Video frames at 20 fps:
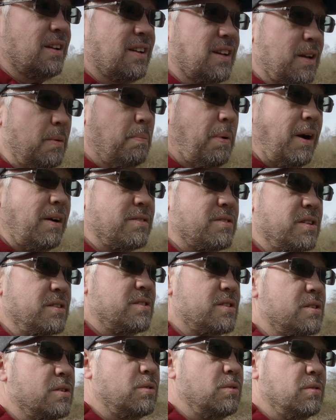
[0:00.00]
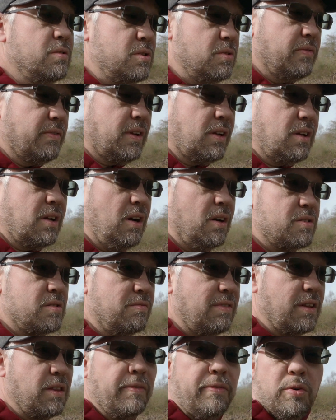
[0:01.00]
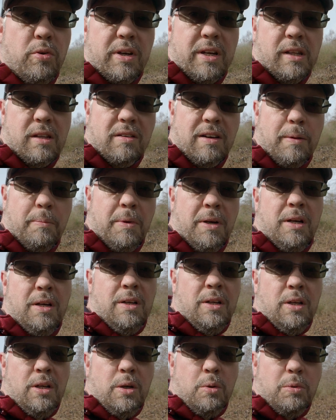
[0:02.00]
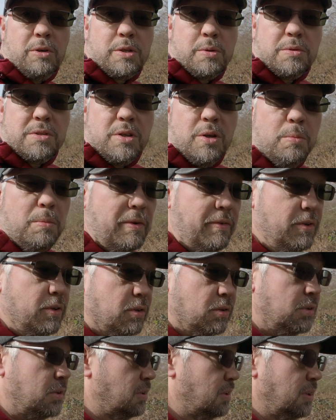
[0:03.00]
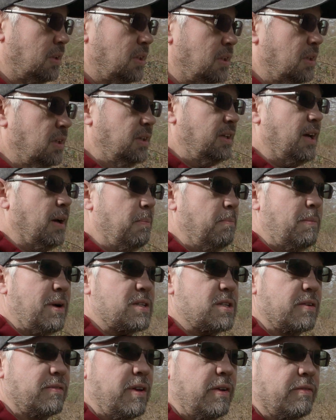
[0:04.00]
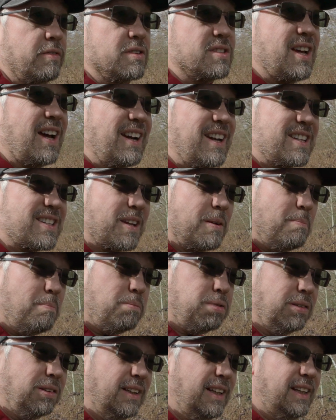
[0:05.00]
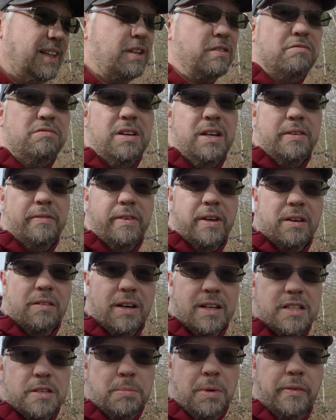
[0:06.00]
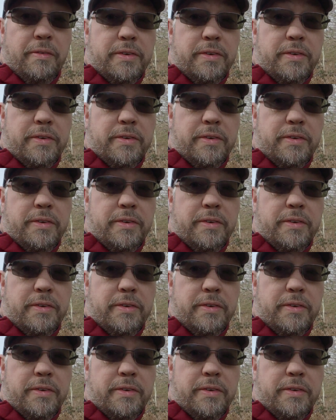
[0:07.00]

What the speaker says: Comparison to sort of carting around the 4 kilogram, which I was doing before, yeah, massive difference, and it's completely reinvigorated my